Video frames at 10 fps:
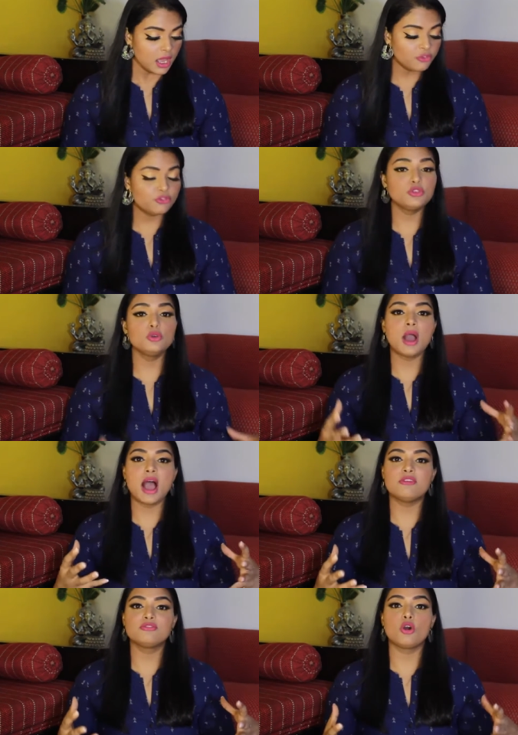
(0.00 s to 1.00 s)
if you
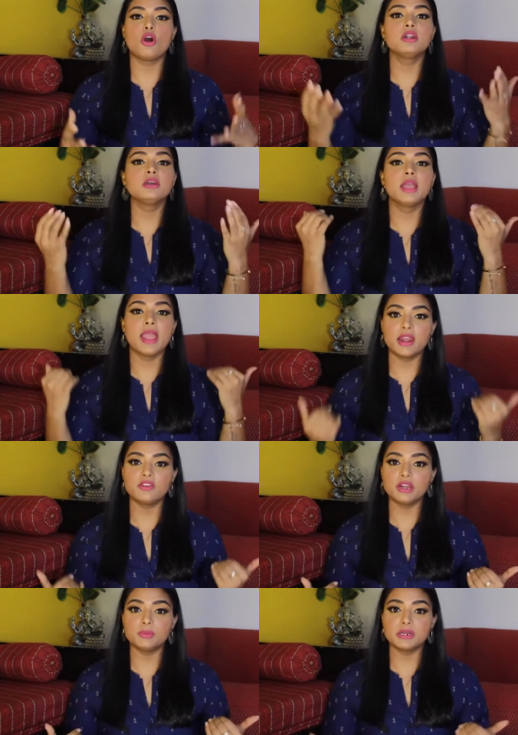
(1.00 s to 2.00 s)
have got
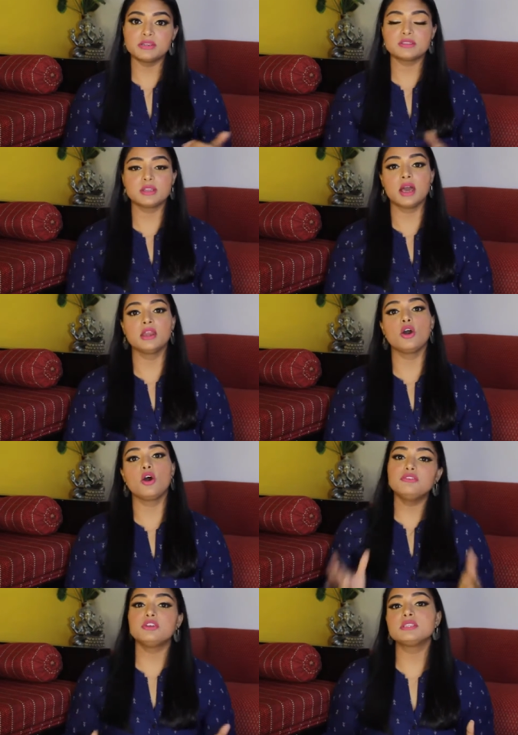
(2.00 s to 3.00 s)
hair treatments done
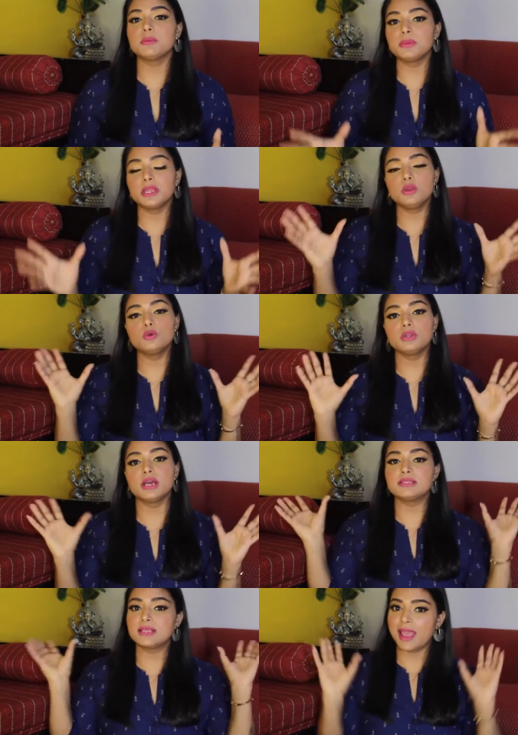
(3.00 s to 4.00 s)
and if you're somebody who
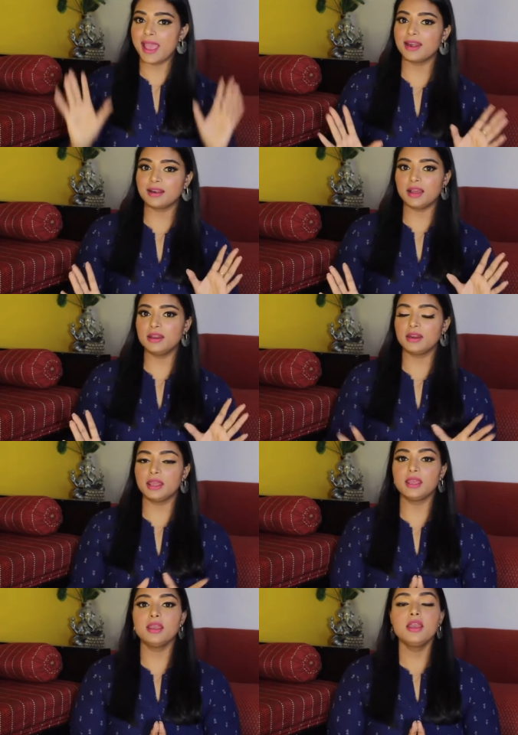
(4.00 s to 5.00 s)
does hair
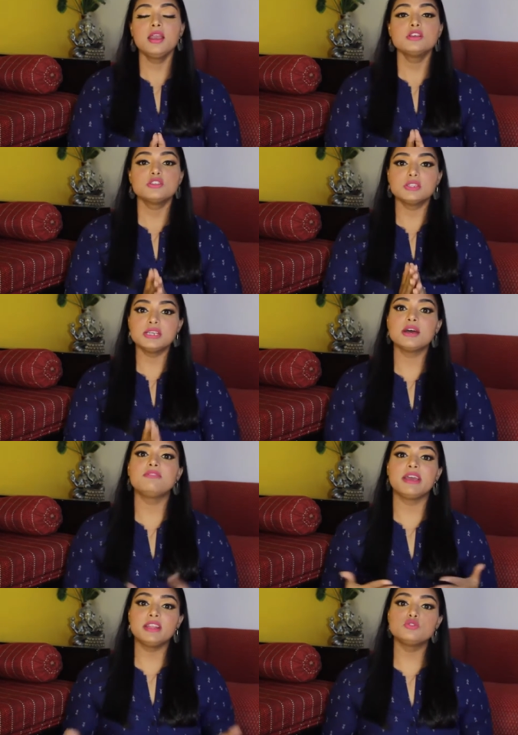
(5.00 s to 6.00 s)
coloring so these
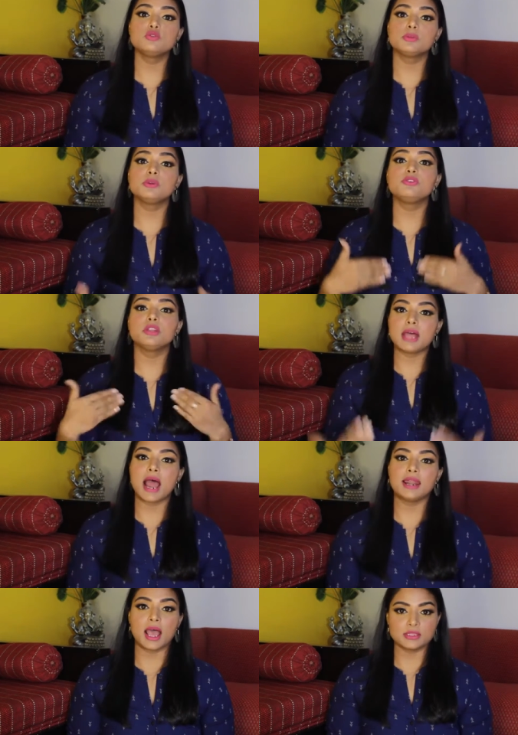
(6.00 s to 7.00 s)
are very suitable for
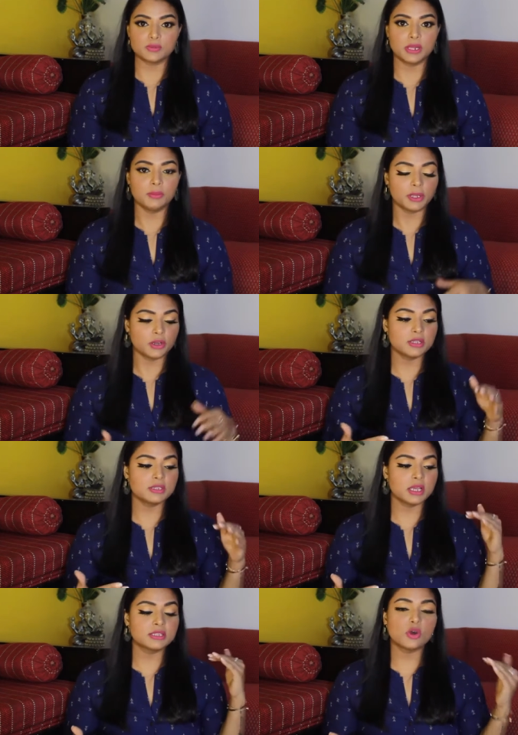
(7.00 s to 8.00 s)
that as well
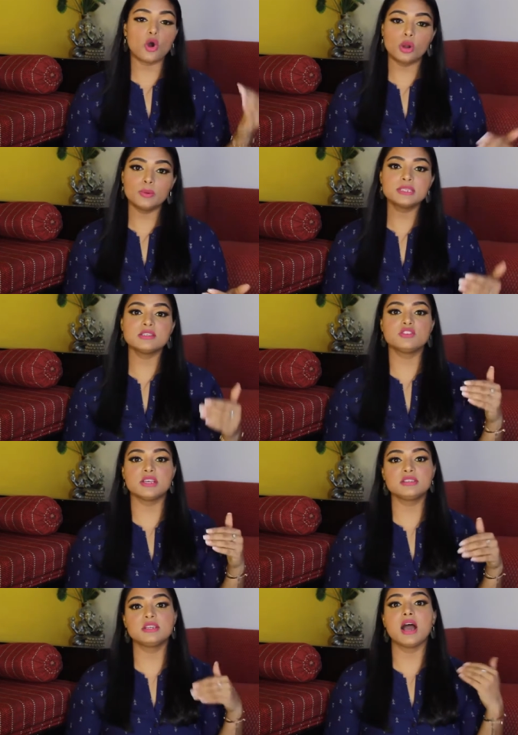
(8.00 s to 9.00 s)
because it's always
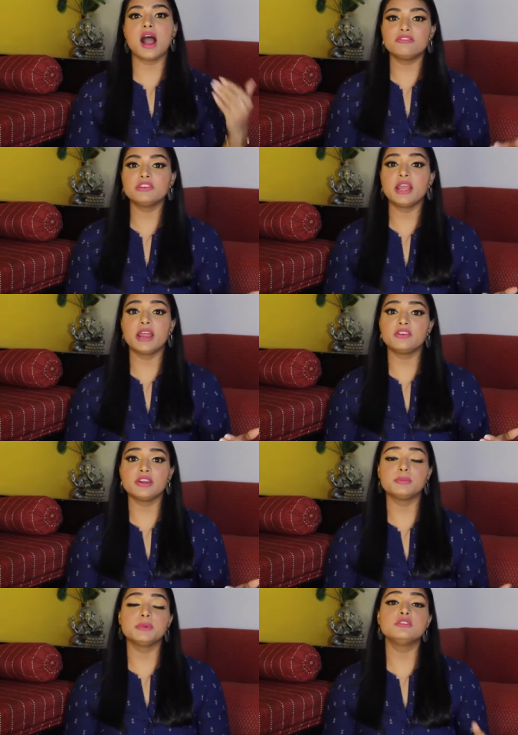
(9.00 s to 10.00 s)
suggested after hair
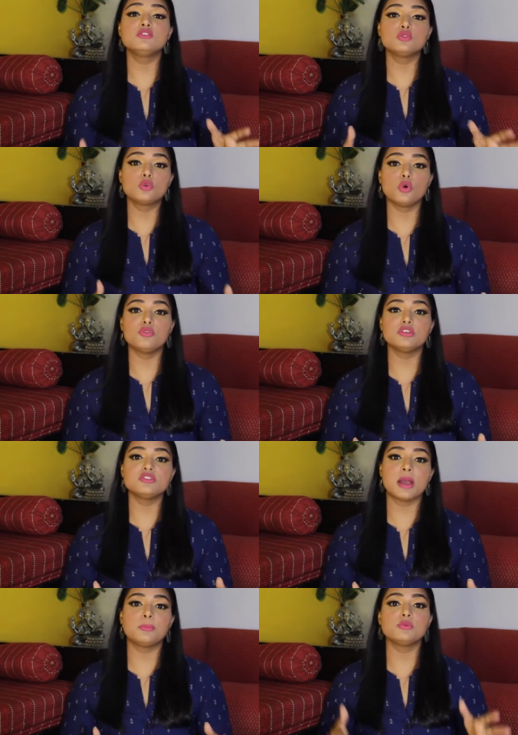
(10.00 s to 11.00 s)
treatments to go for
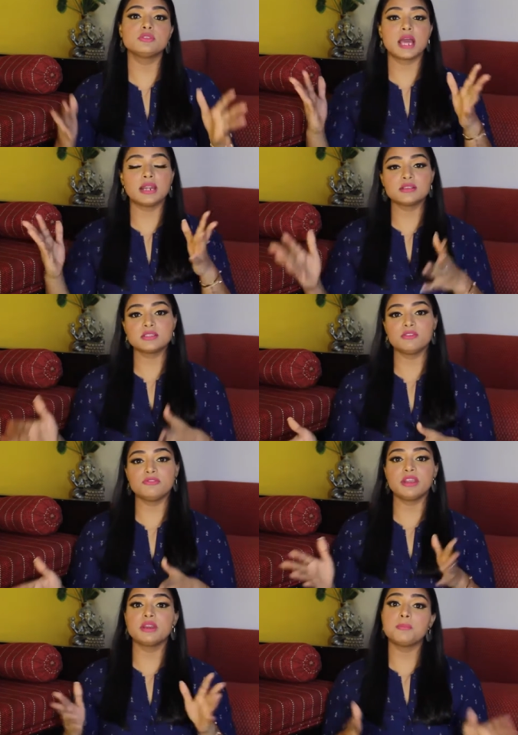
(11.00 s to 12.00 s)
shampoos that are
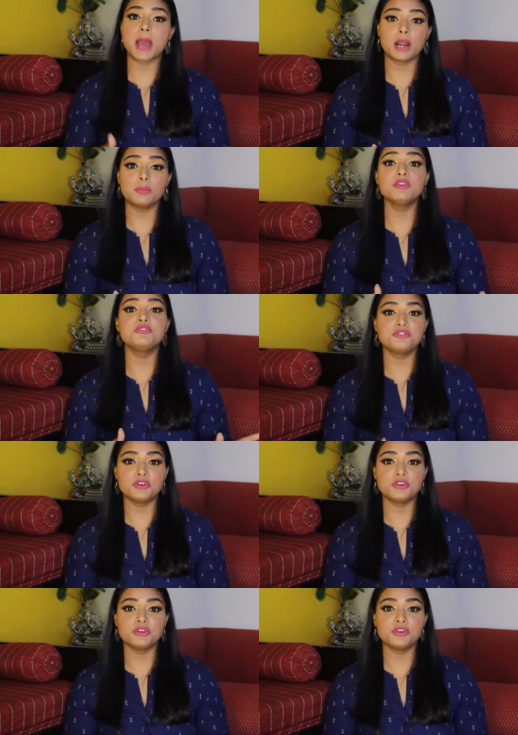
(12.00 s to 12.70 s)
sulfate and paraben